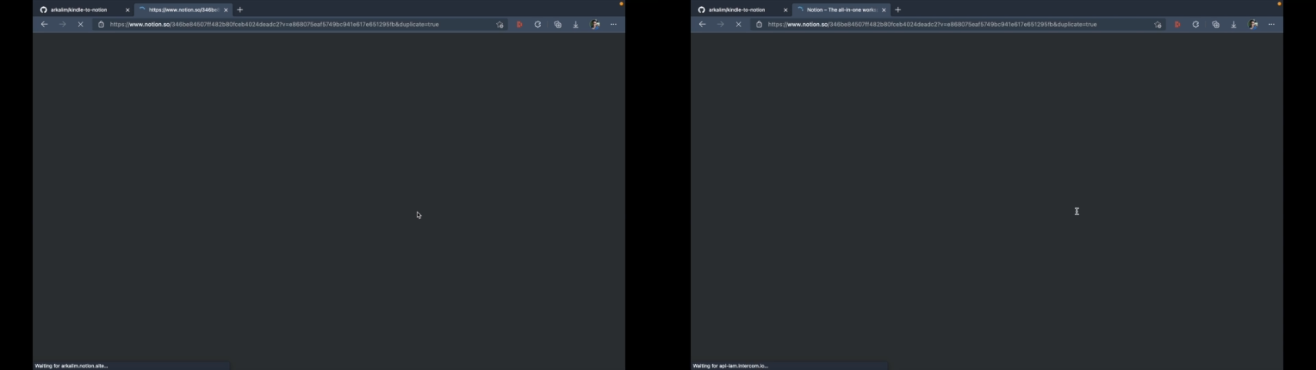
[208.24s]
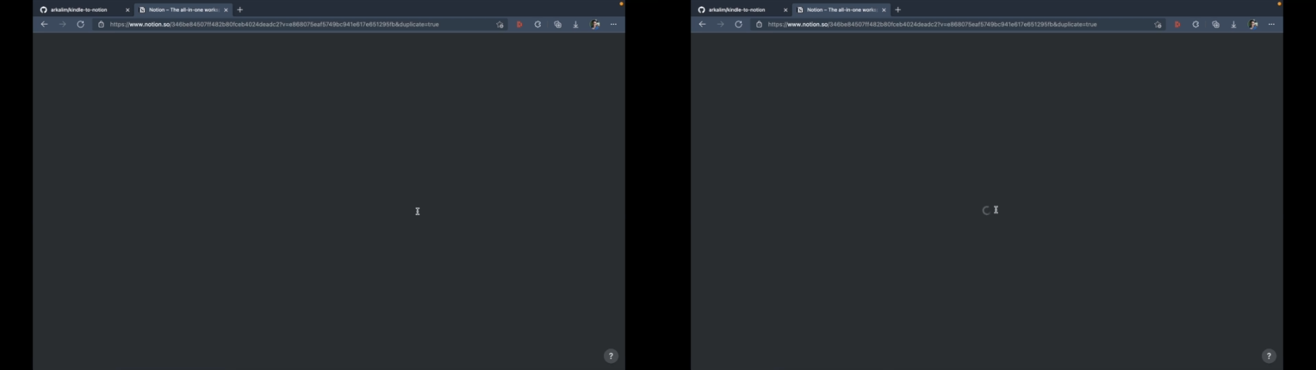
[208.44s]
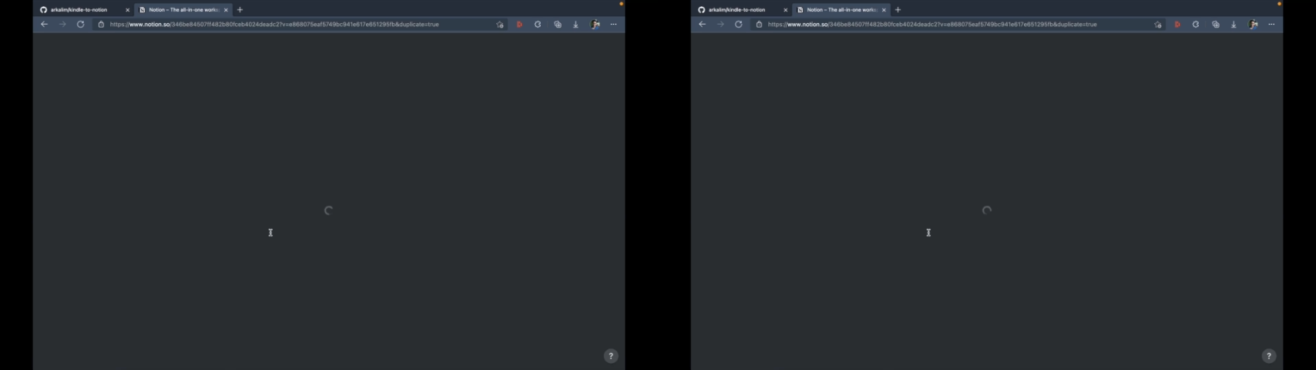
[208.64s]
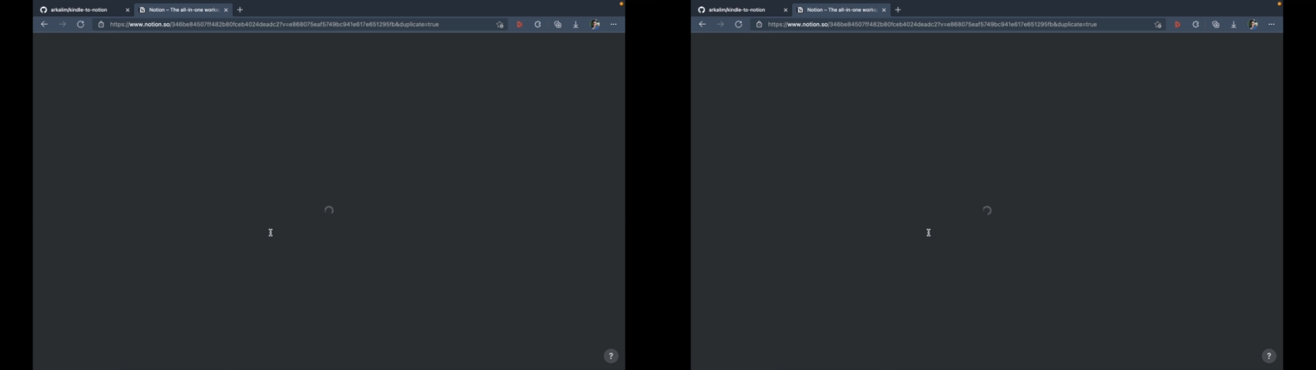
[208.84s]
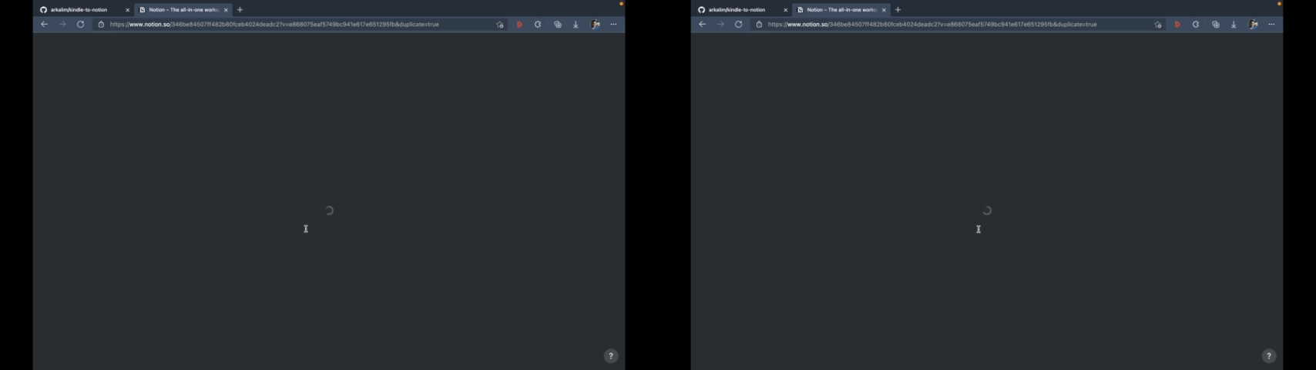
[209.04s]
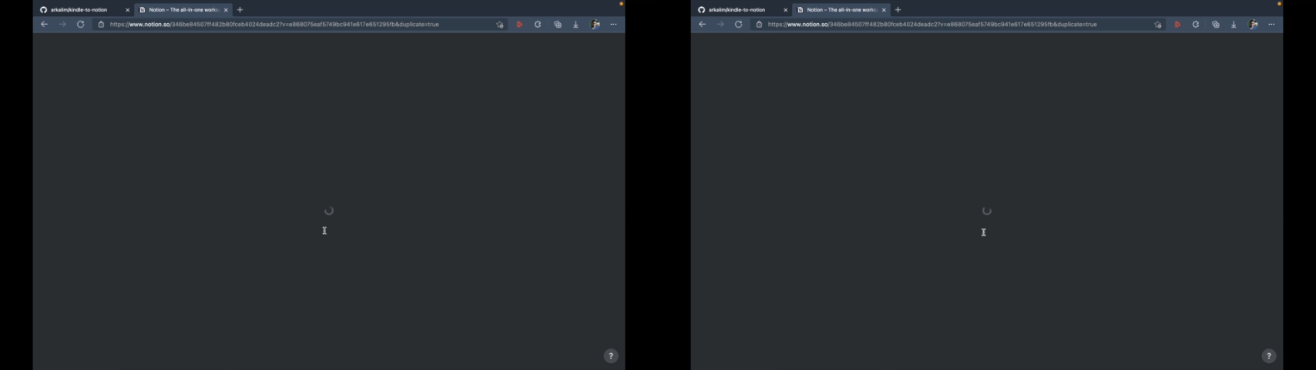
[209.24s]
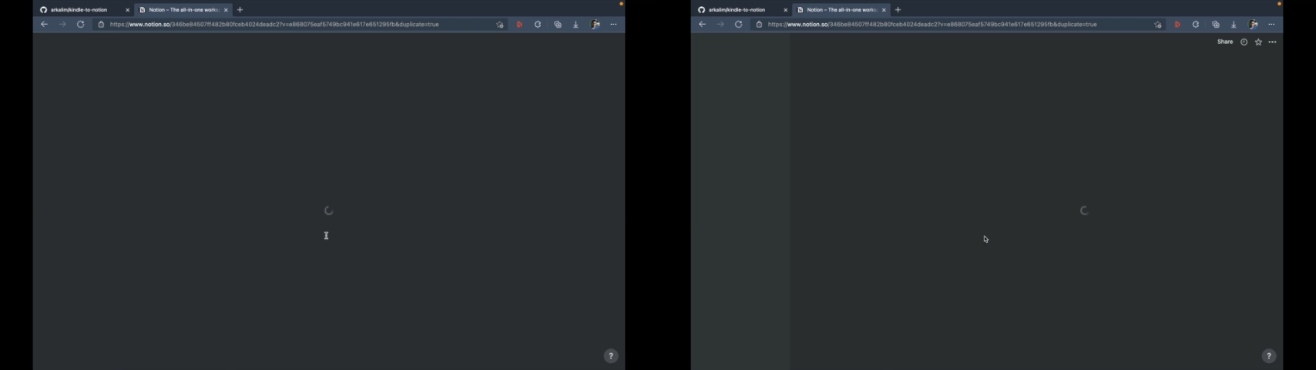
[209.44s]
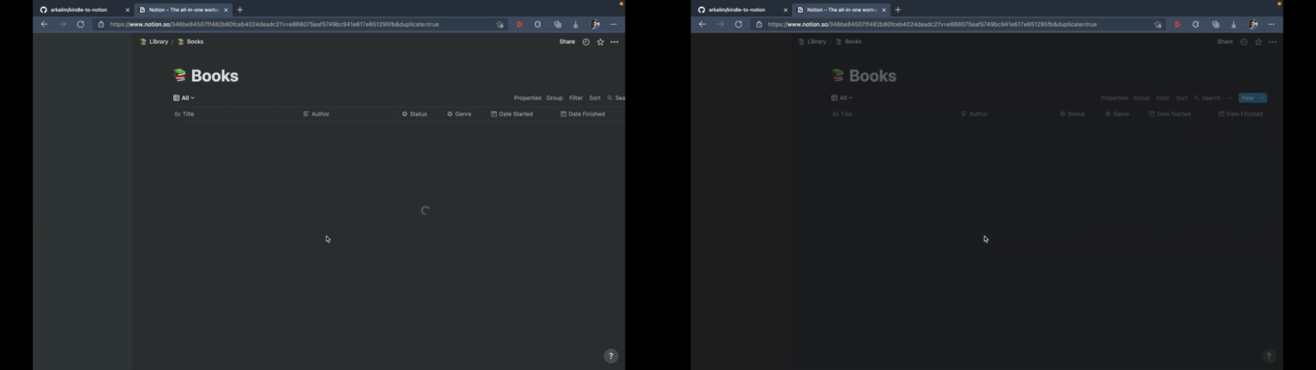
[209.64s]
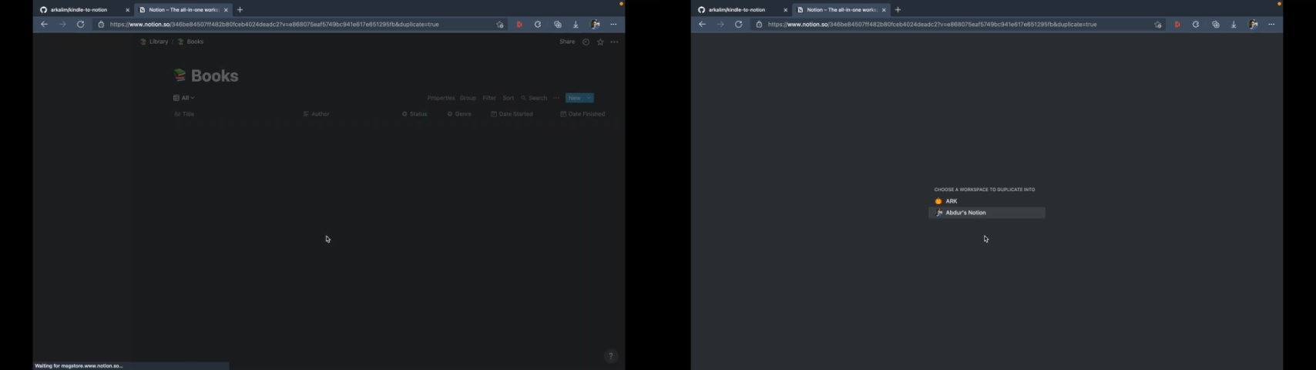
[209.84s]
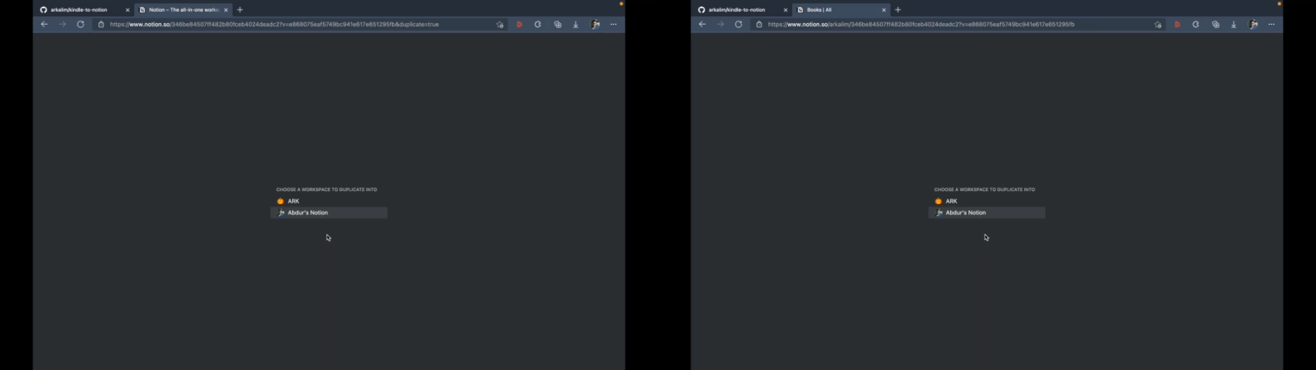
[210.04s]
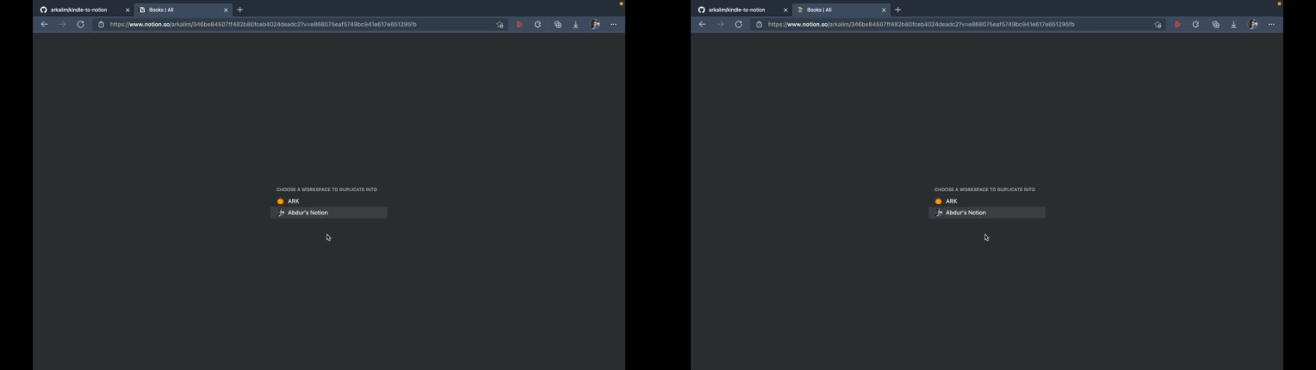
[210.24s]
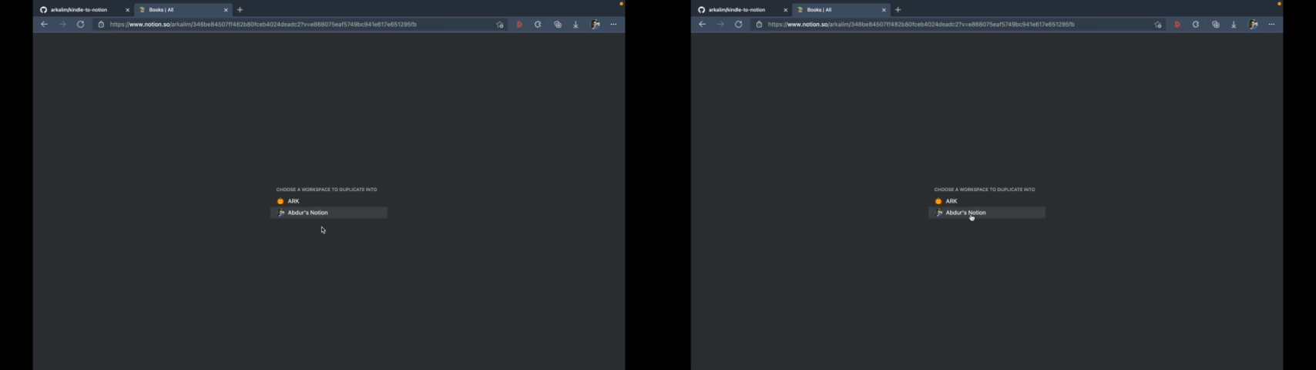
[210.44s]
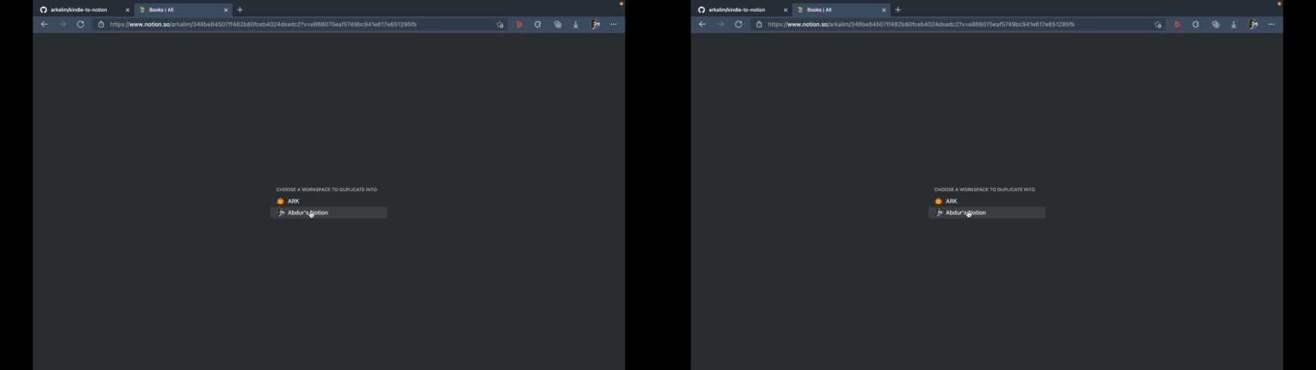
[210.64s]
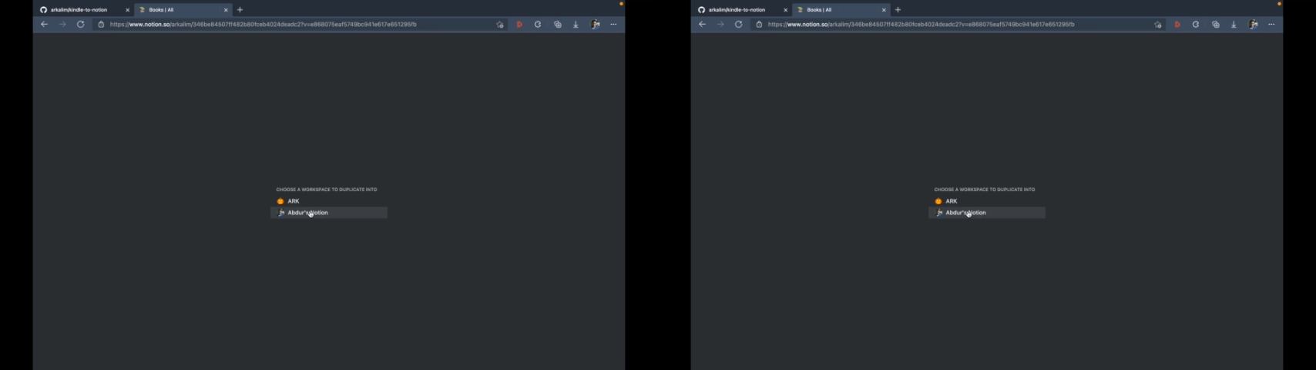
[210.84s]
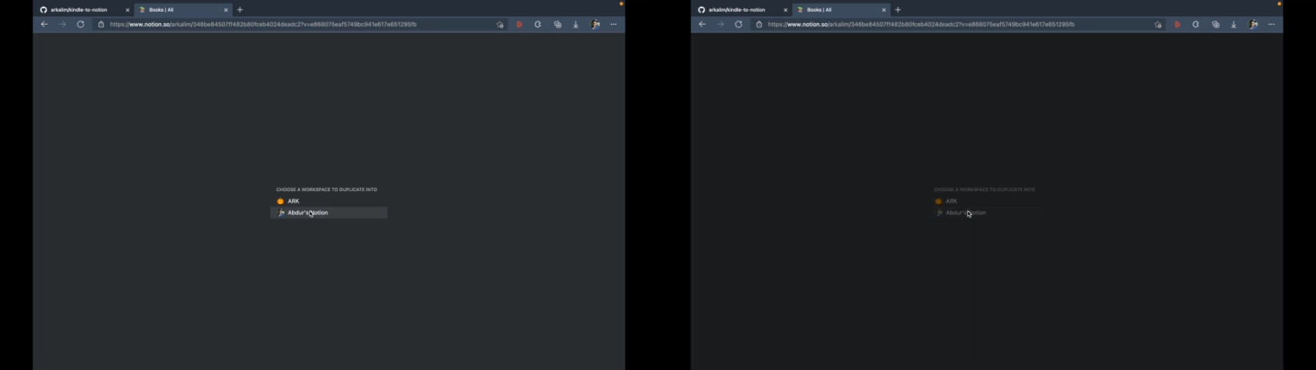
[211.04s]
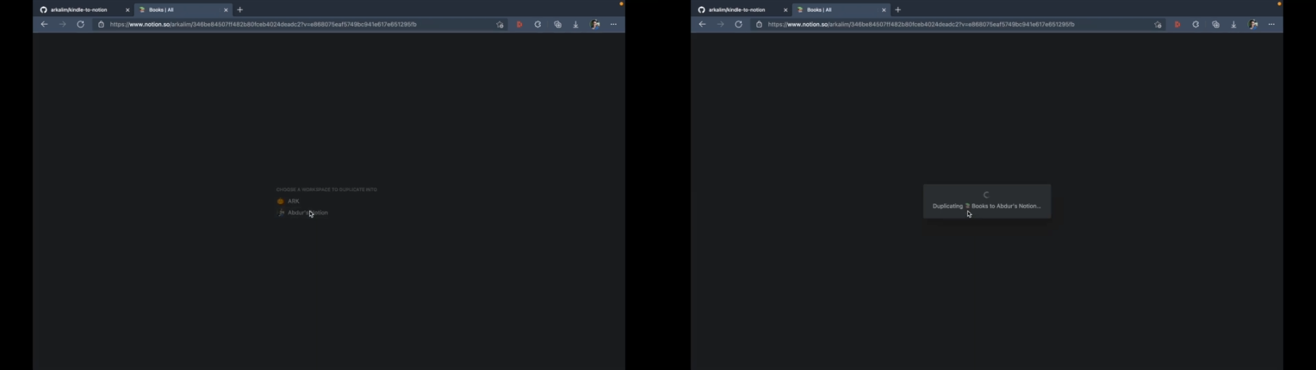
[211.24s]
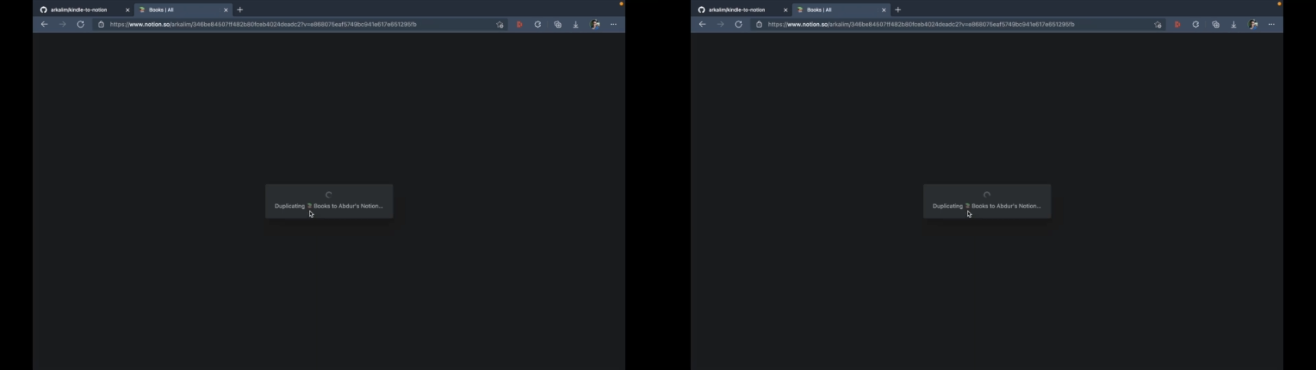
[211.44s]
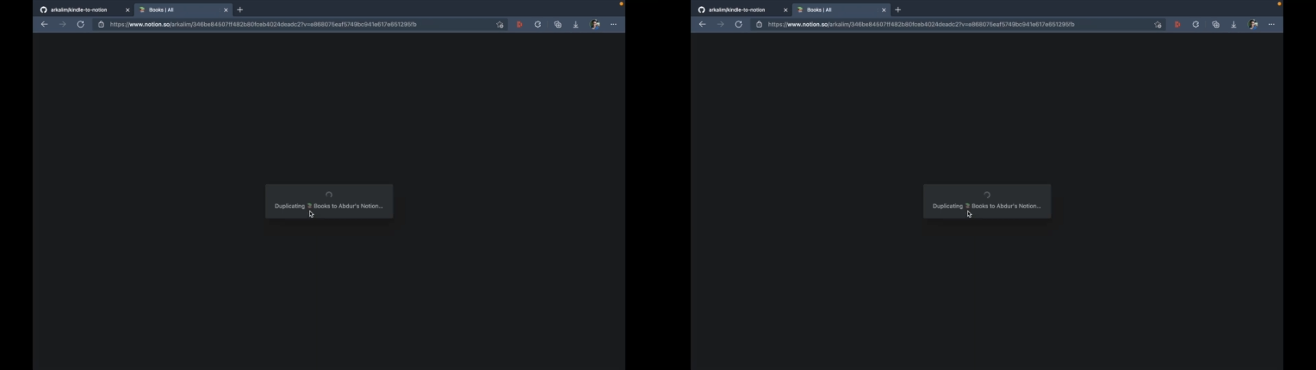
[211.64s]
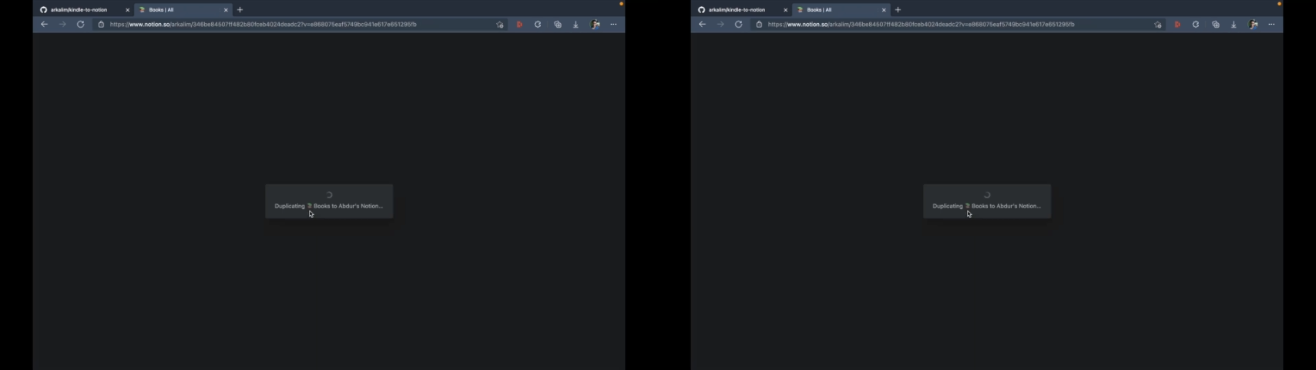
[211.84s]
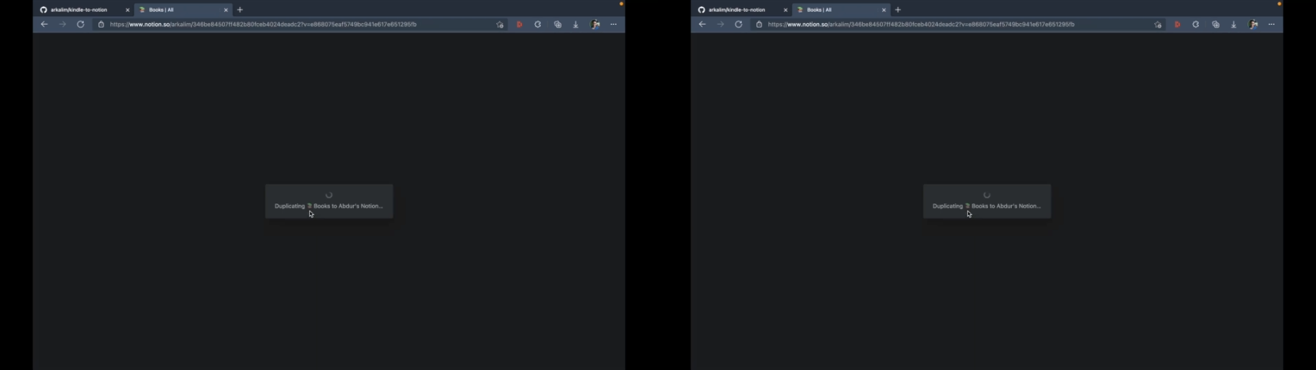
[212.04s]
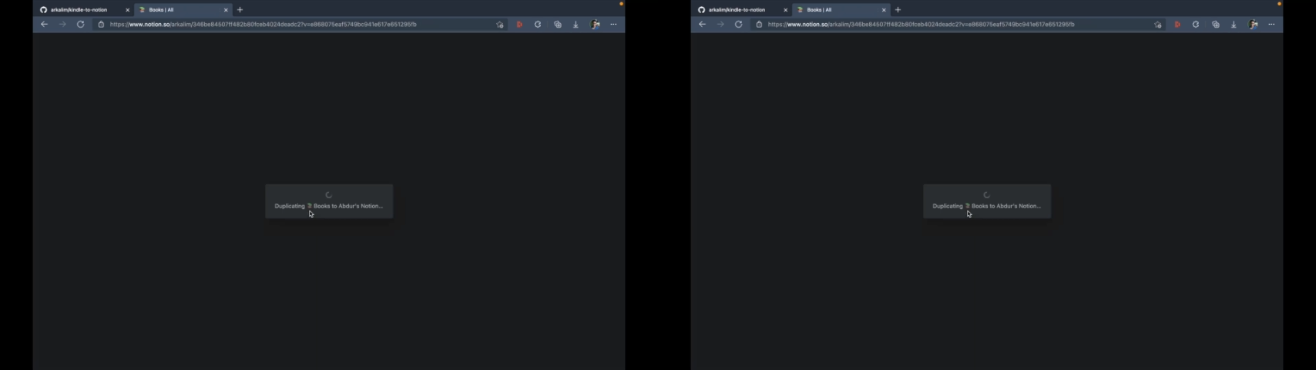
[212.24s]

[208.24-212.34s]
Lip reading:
(no speaker visible)